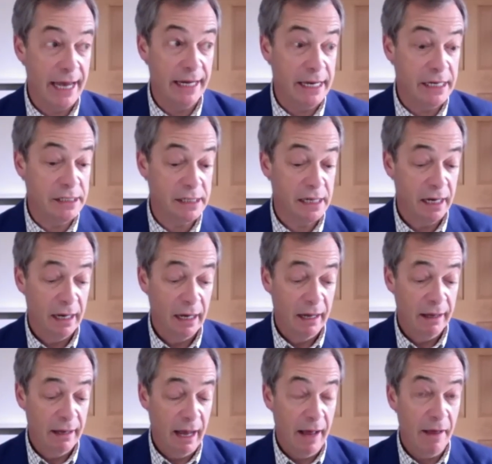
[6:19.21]
It is
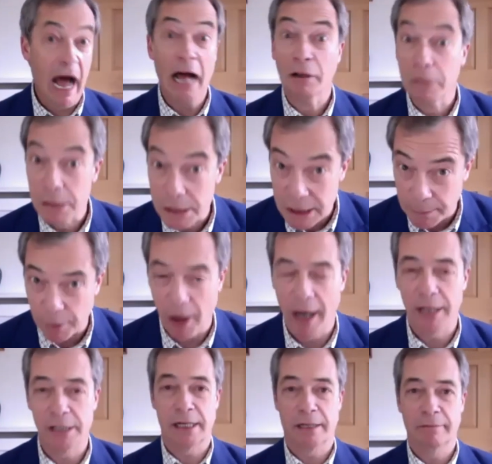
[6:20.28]

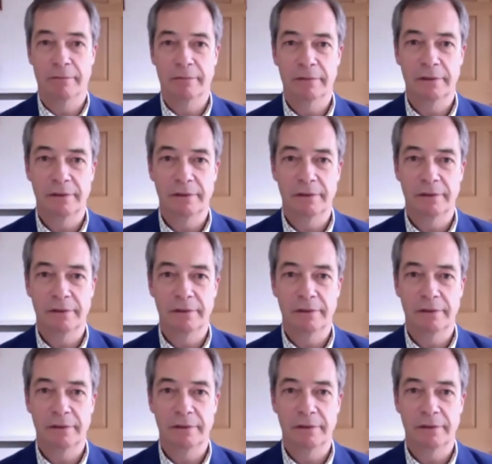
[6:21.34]
unsurprising.